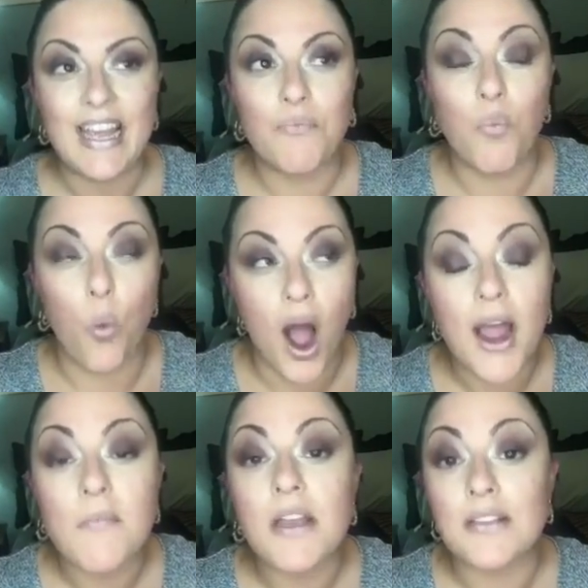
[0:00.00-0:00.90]

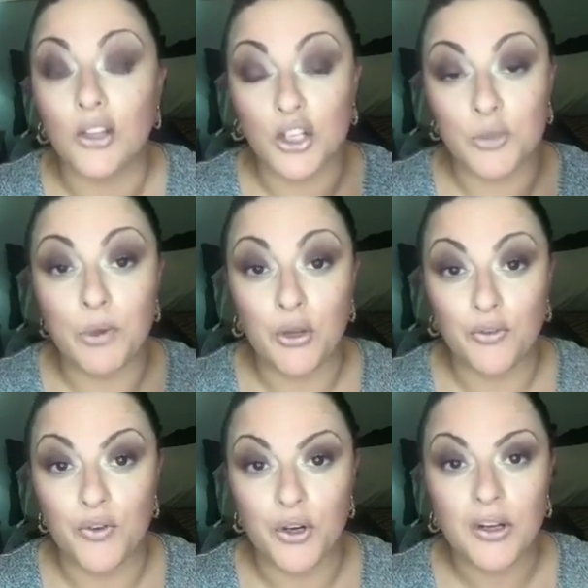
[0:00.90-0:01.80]
Why? Because it looks
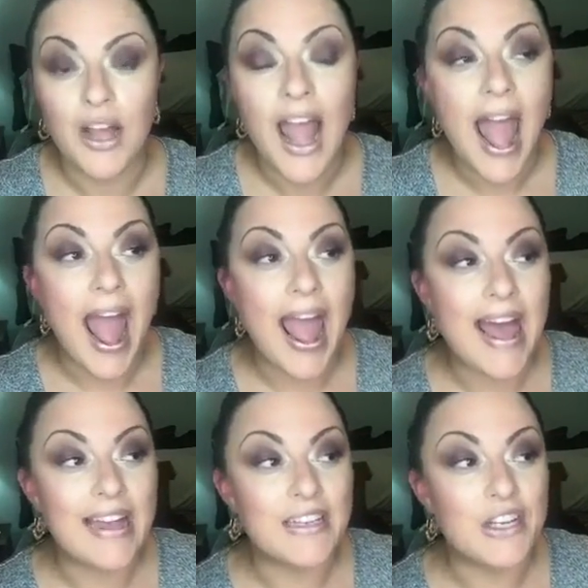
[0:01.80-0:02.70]
beautiful,
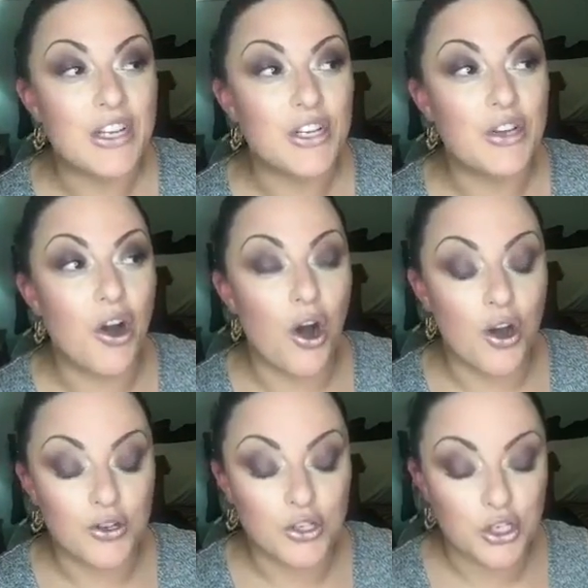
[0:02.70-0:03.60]
and
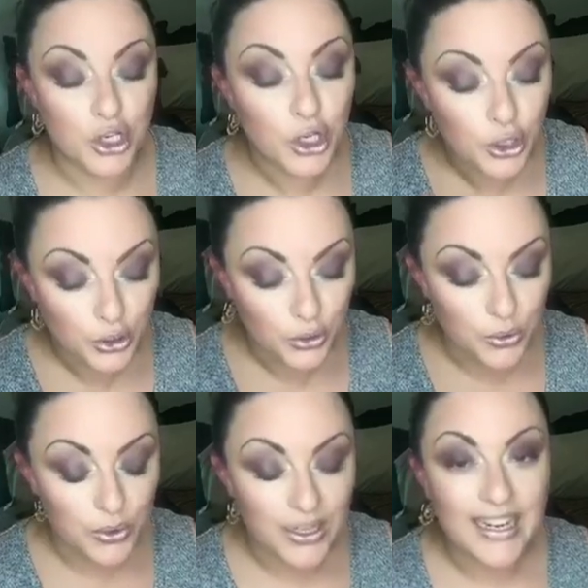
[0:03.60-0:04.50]

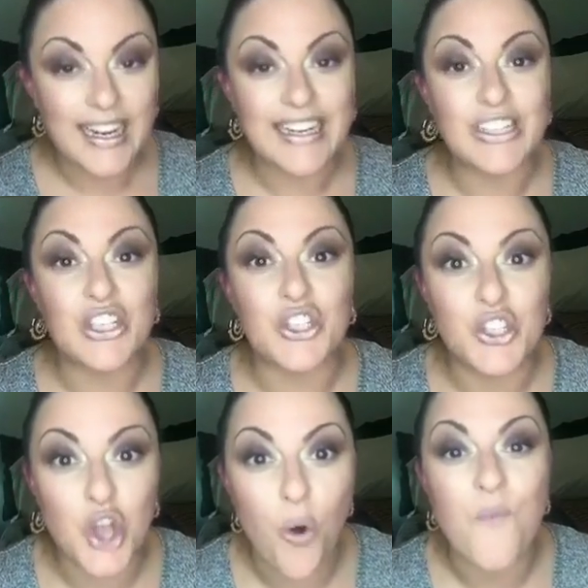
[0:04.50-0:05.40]
2, it's
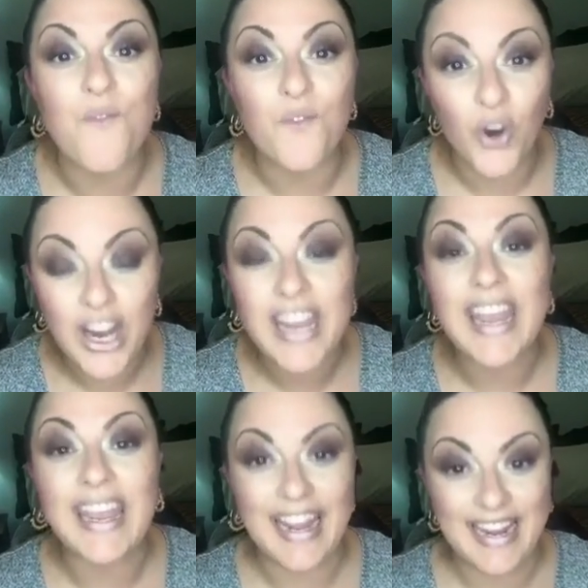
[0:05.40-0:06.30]
so
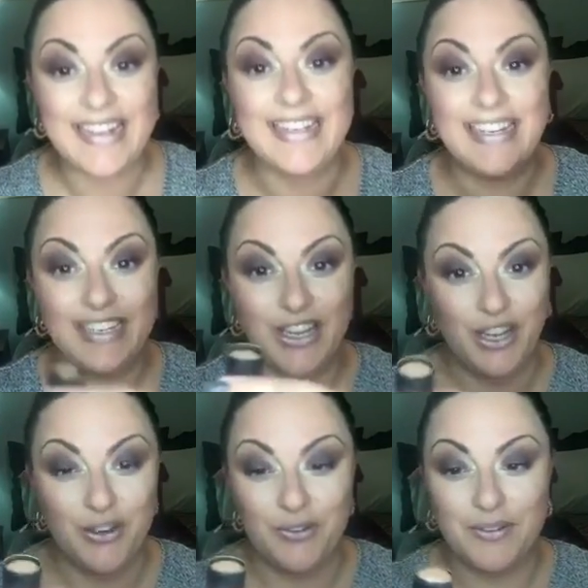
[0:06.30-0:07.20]
freaking easy to
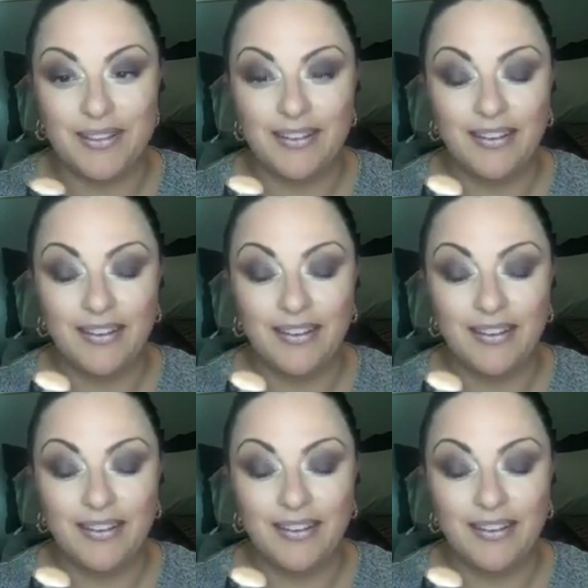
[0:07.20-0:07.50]
use.